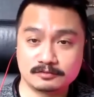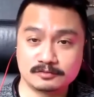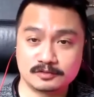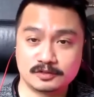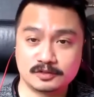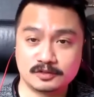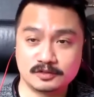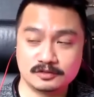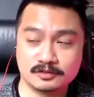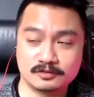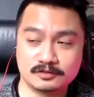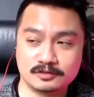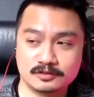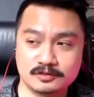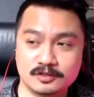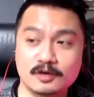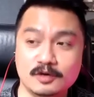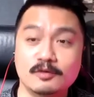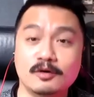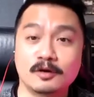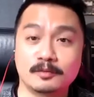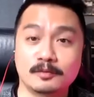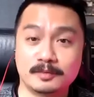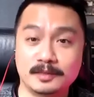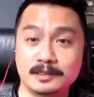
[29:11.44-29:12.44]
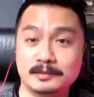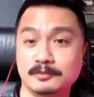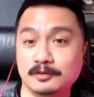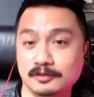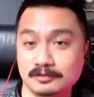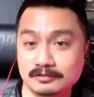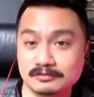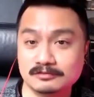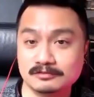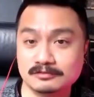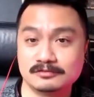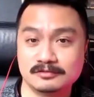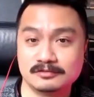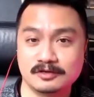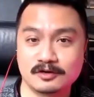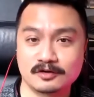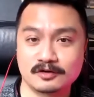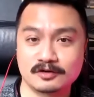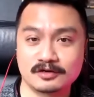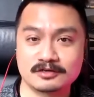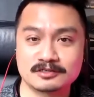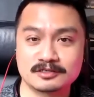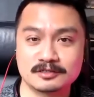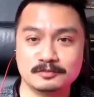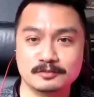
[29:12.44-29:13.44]
to know our people, our
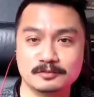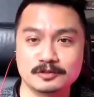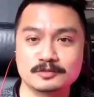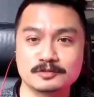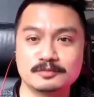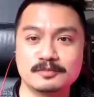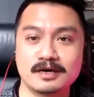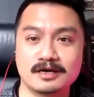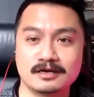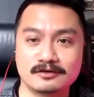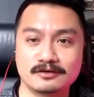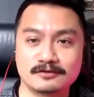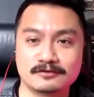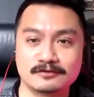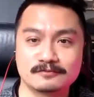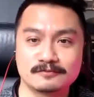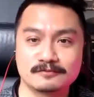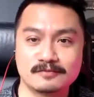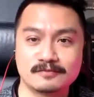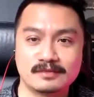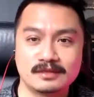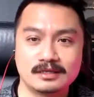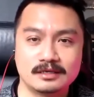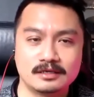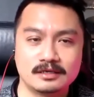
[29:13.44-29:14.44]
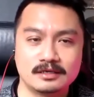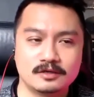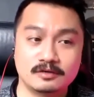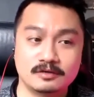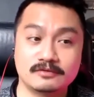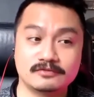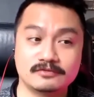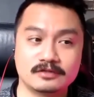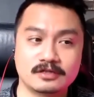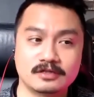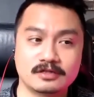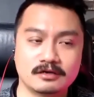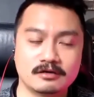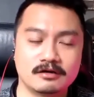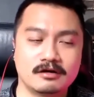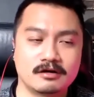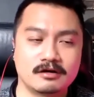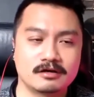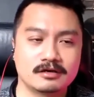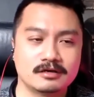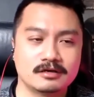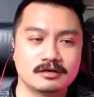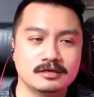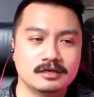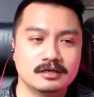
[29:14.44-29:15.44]
customers better, whoever they are.
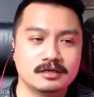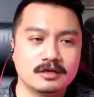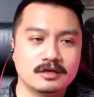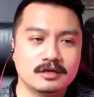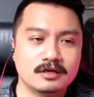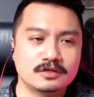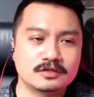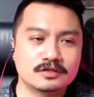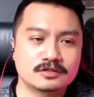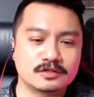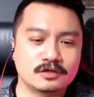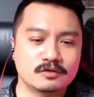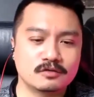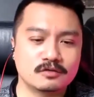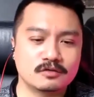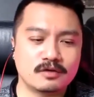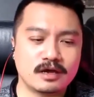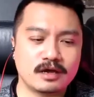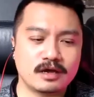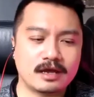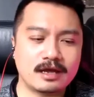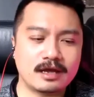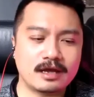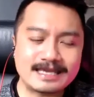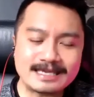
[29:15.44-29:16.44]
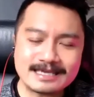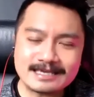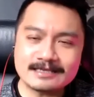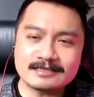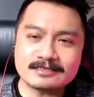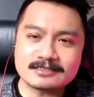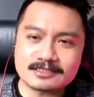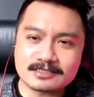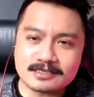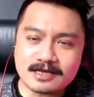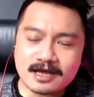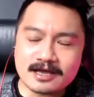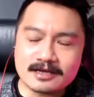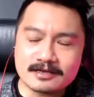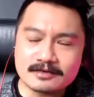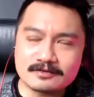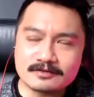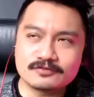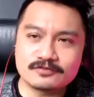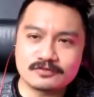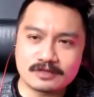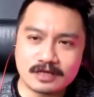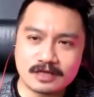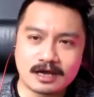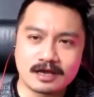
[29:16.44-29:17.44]
So inside
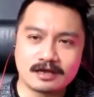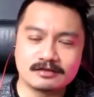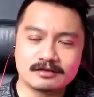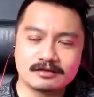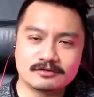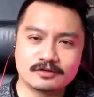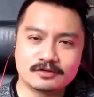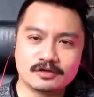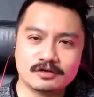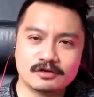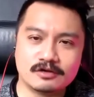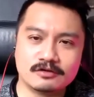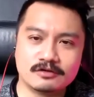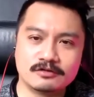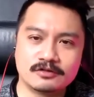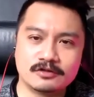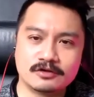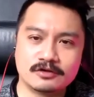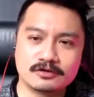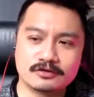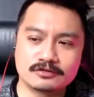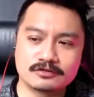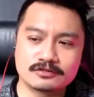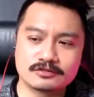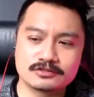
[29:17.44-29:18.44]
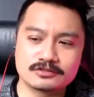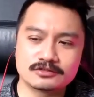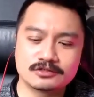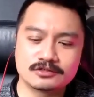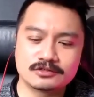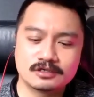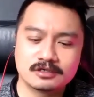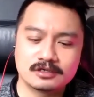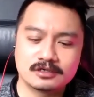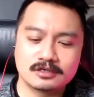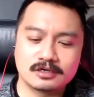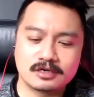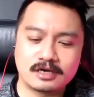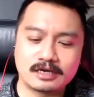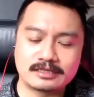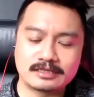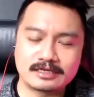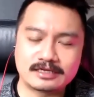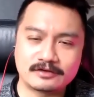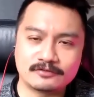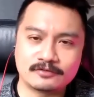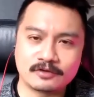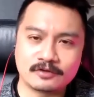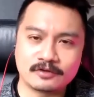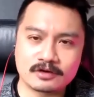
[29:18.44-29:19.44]
of that, there's, I
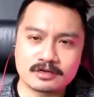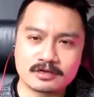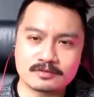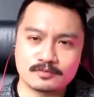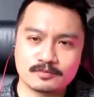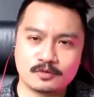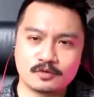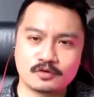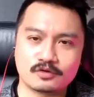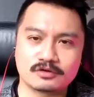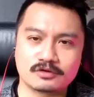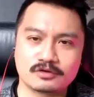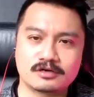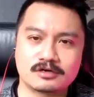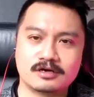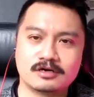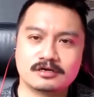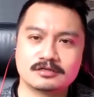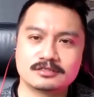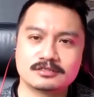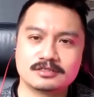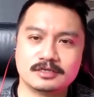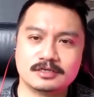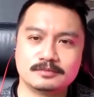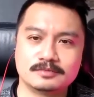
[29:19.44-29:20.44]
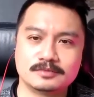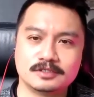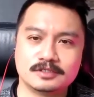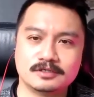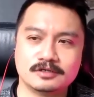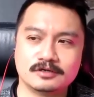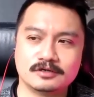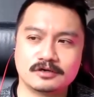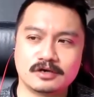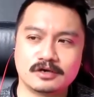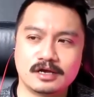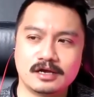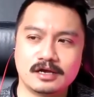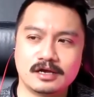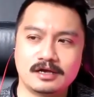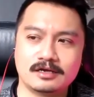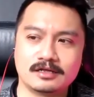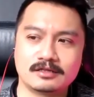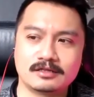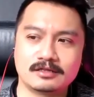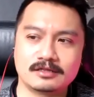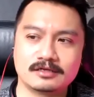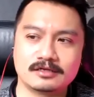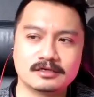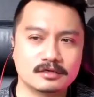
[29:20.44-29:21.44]
think, a very important concept here, and I
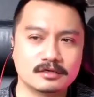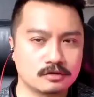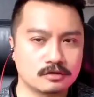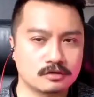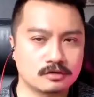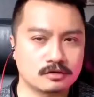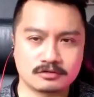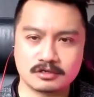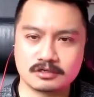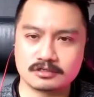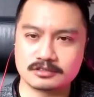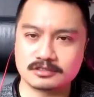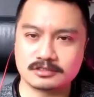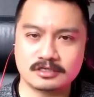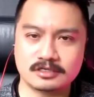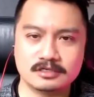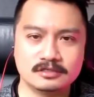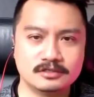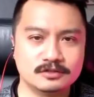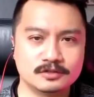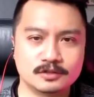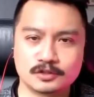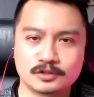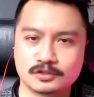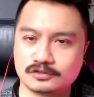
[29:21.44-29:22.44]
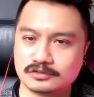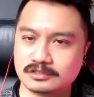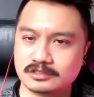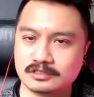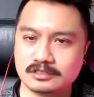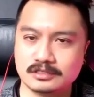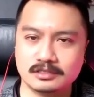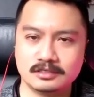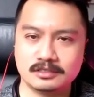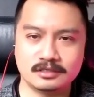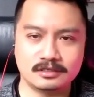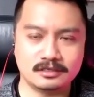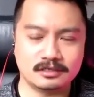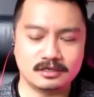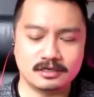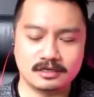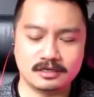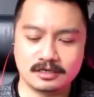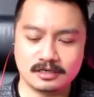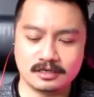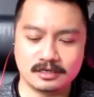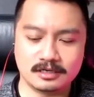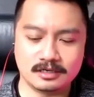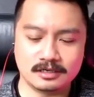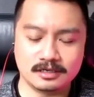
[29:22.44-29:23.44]
think across industry
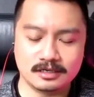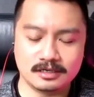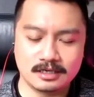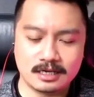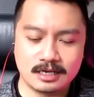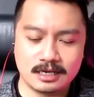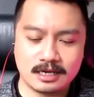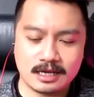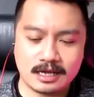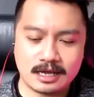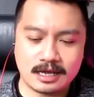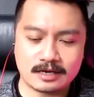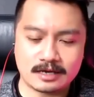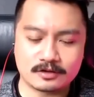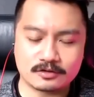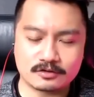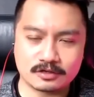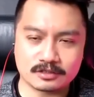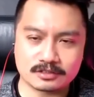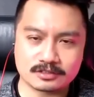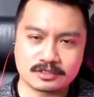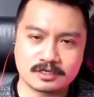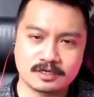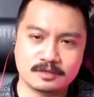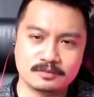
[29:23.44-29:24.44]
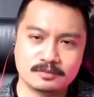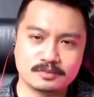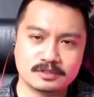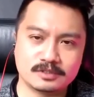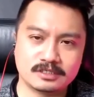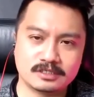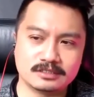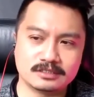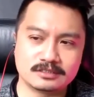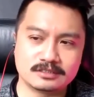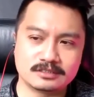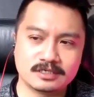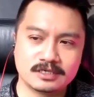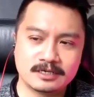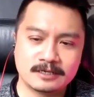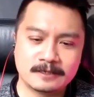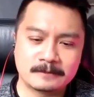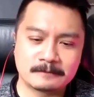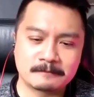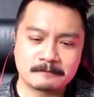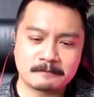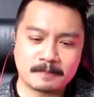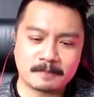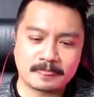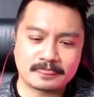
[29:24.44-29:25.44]
and across companies,
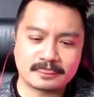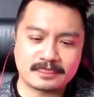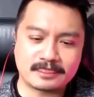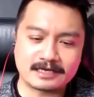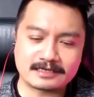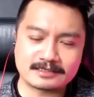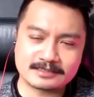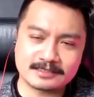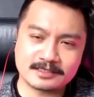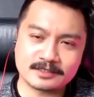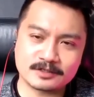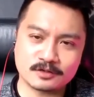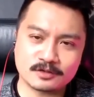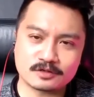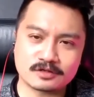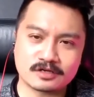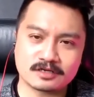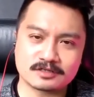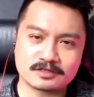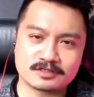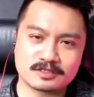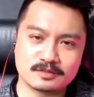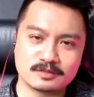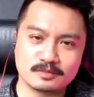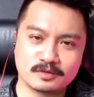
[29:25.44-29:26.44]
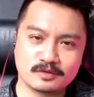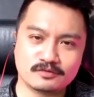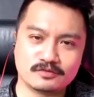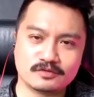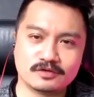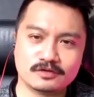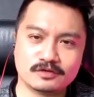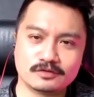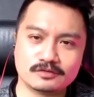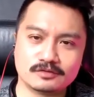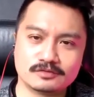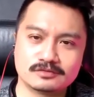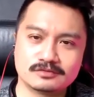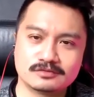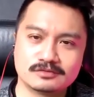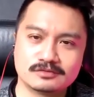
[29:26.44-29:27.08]
that single customer view,